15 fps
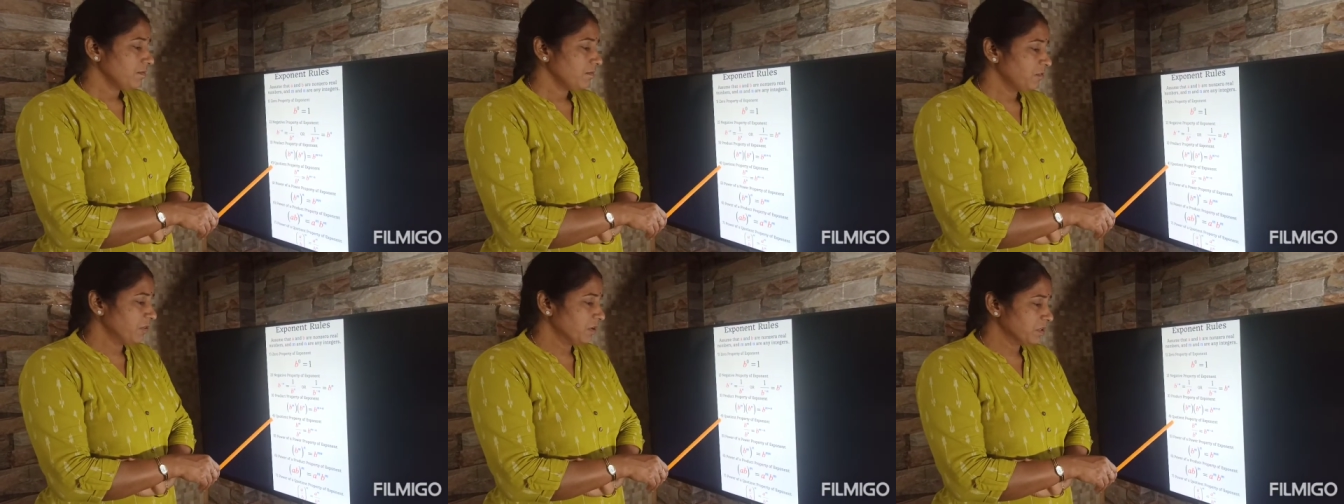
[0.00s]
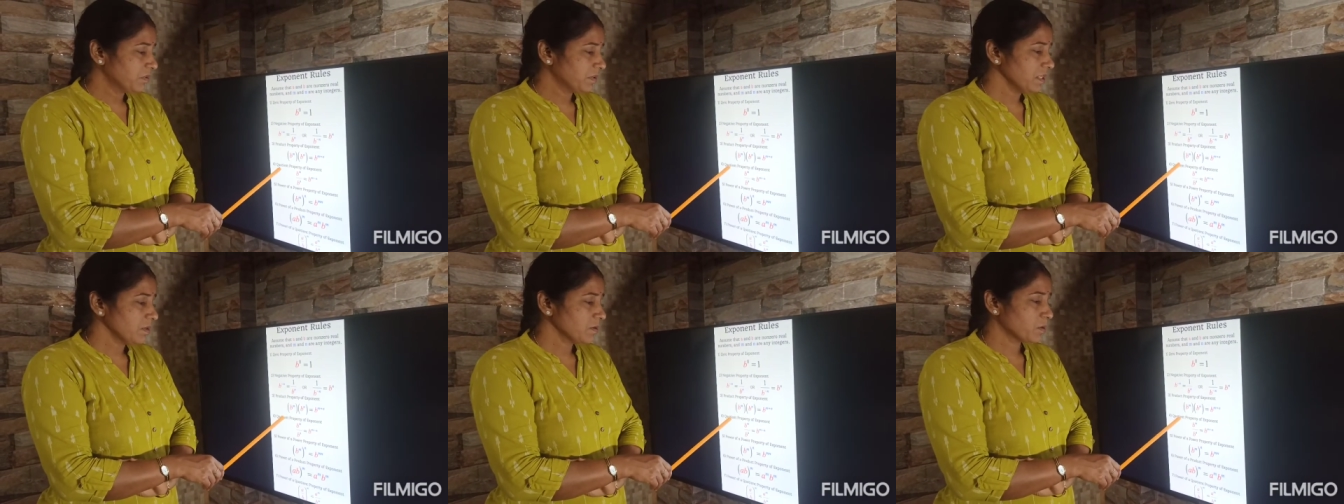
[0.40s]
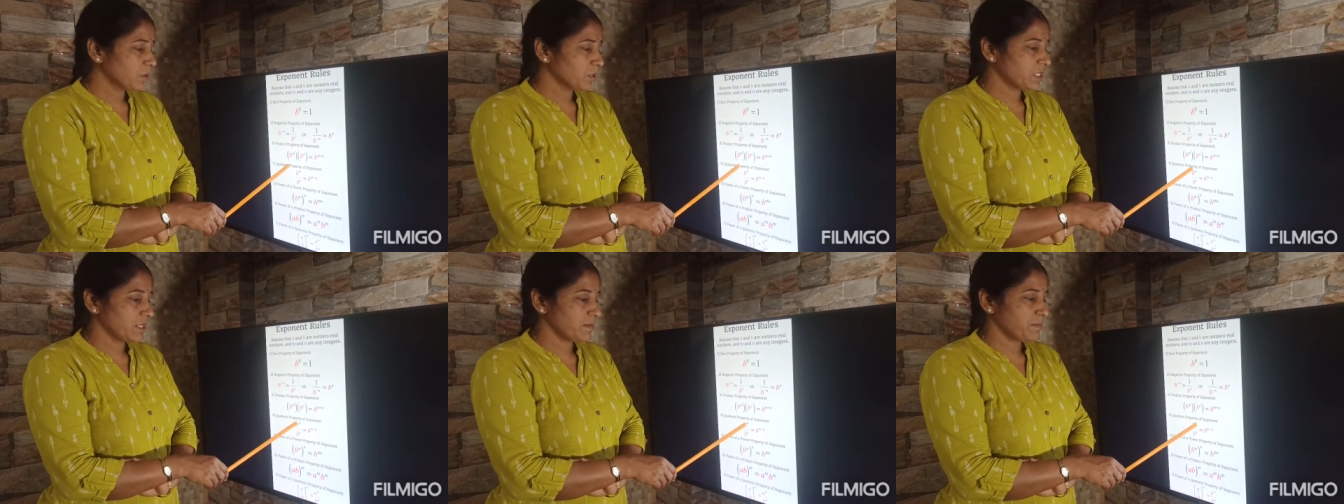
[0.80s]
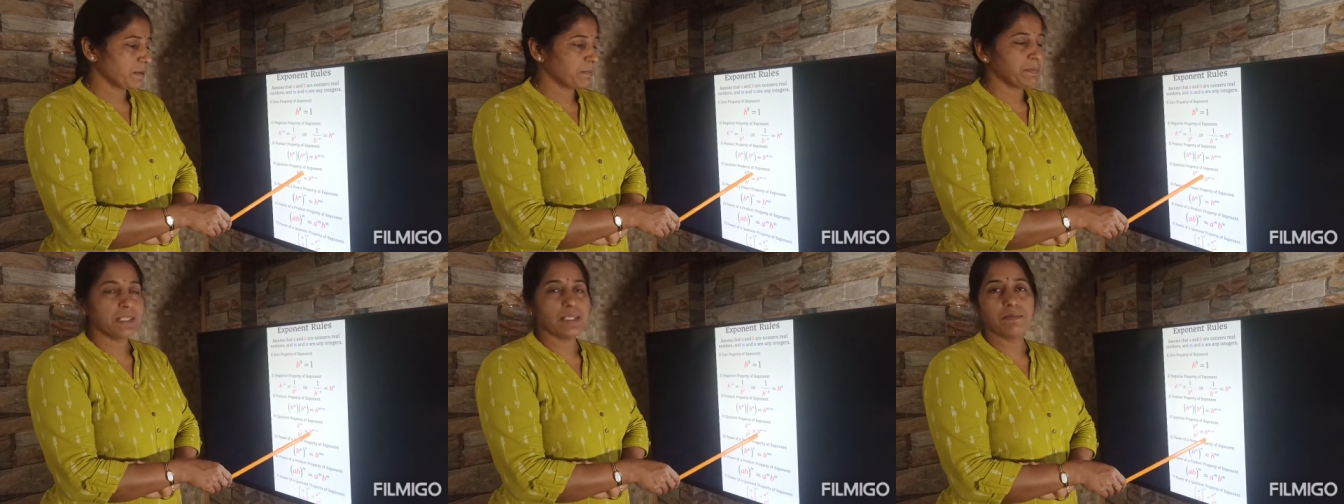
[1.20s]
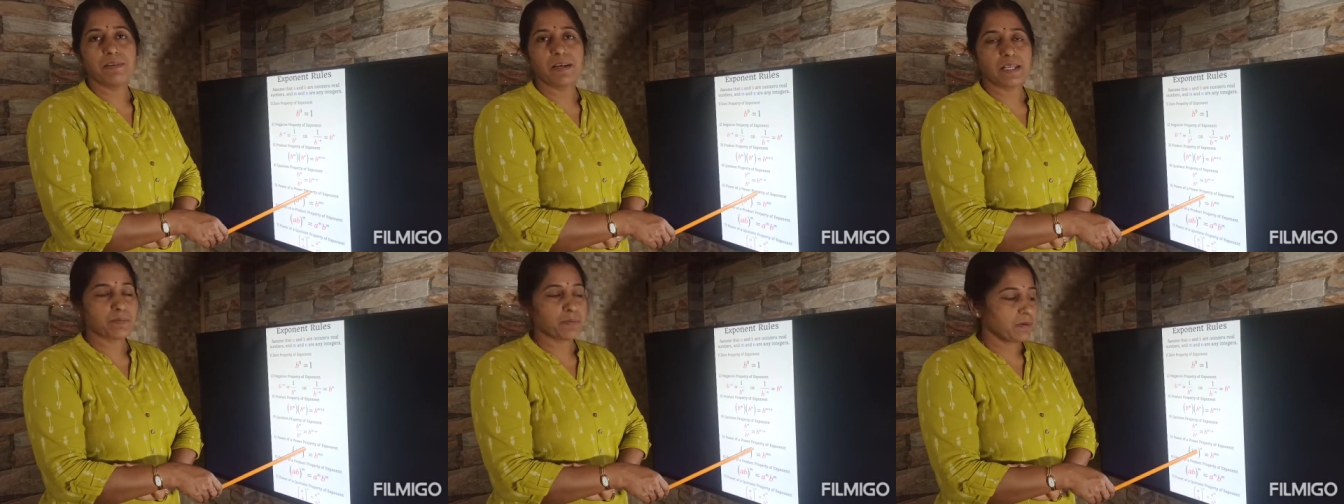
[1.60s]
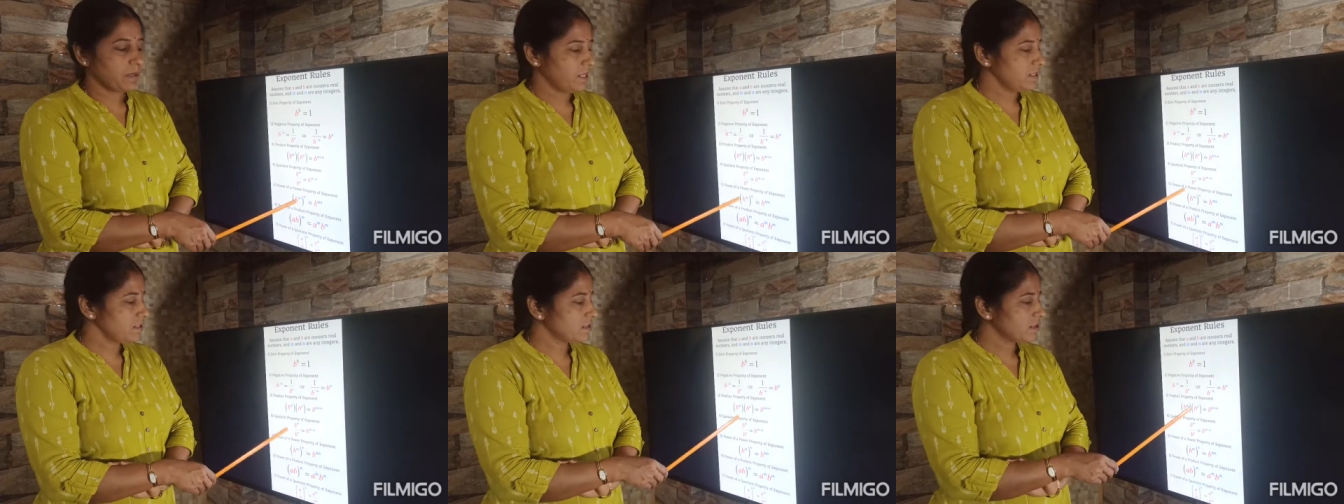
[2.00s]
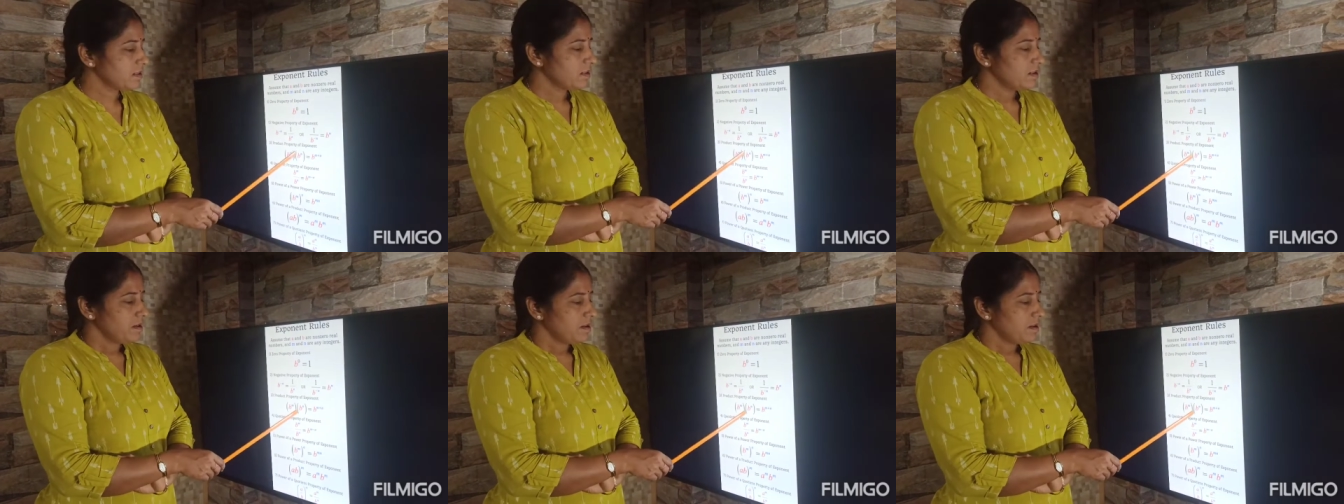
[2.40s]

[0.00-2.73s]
Fourth one, quotient property of exponents.